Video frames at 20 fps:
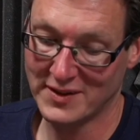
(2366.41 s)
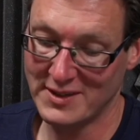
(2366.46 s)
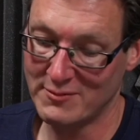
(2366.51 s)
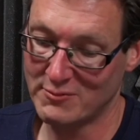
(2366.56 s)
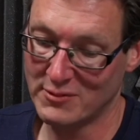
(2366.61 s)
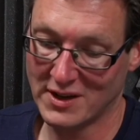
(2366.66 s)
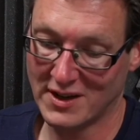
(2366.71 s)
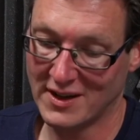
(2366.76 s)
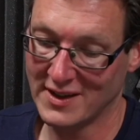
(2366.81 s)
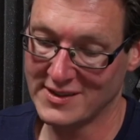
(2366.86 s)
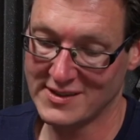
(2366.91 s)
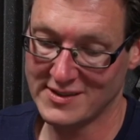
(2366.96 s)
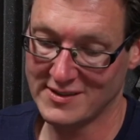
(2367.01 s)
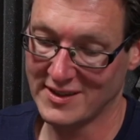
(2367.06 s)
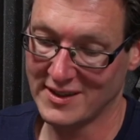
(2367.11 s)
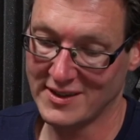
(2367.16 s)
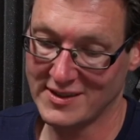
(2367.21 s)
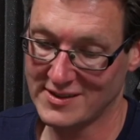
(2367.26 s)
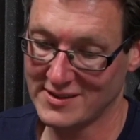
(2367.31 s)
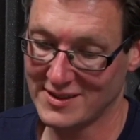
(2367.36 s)
I didn't realise
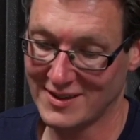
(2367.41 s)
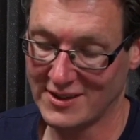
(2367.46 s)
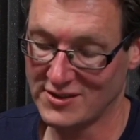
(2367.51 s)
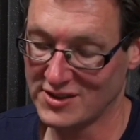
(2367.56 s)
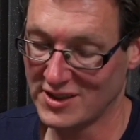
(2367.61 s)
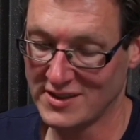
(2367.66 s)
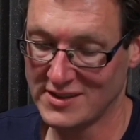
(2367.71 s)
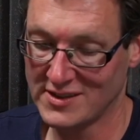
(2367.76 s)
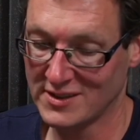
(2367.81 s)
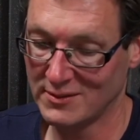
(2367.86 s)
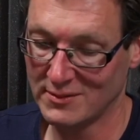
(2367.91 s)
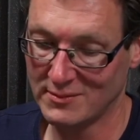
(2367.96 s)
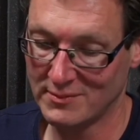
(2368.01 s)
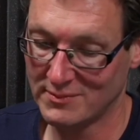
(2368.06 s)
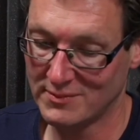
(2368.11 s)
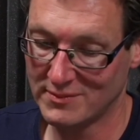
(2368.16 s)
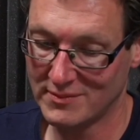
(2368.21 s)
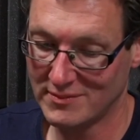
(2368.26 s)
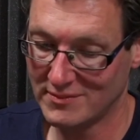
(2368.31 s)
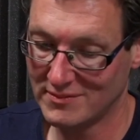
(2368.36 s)
this actually until
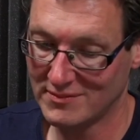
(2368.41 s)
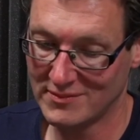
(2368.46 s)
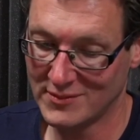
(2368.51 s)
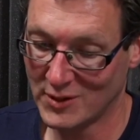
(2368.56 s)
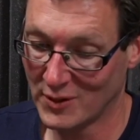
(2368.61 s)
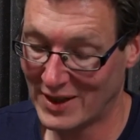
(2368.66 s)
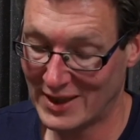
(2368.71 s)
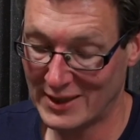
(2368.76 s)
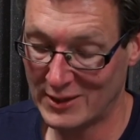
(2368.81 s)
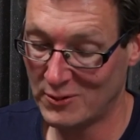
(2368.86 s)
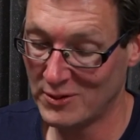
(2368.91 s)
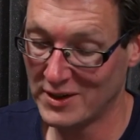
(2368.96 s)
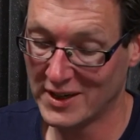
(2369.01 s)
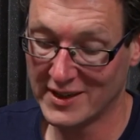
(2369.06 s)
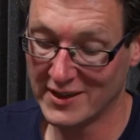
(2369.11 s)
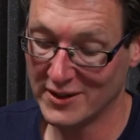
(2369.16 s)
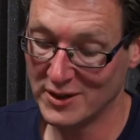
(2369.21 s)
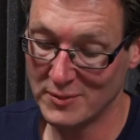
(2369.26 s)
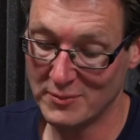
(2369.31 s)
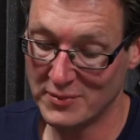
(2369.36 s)
not that long
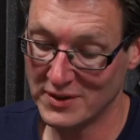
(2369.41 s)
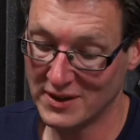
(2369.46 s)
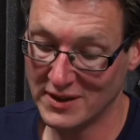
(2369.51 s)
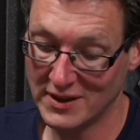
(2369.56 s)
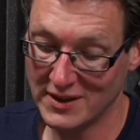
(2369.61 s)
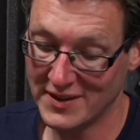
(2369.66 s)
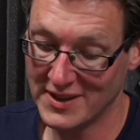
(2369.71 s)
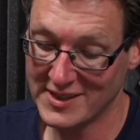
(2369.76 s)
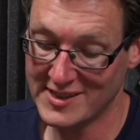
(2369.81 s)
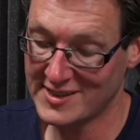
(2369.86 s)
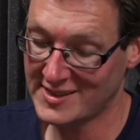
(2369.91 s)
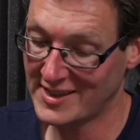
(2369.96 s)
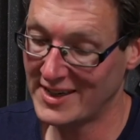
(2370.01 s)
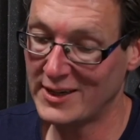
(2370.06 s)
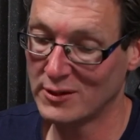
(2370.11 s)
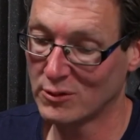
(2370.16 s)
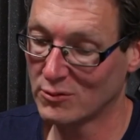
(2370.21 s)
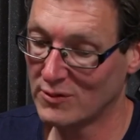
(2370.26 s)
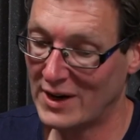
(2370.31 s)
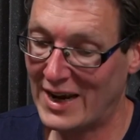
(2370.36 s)
ago, but this
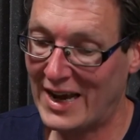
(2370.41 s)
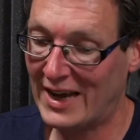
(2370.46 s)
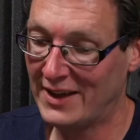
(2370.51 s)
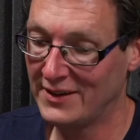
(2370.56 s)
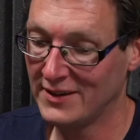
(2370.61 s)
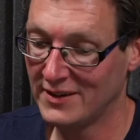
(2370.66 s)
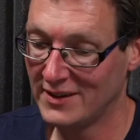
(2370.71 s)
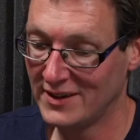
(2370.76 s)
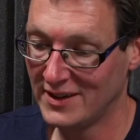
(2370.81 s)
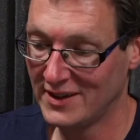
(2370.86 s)
single RAN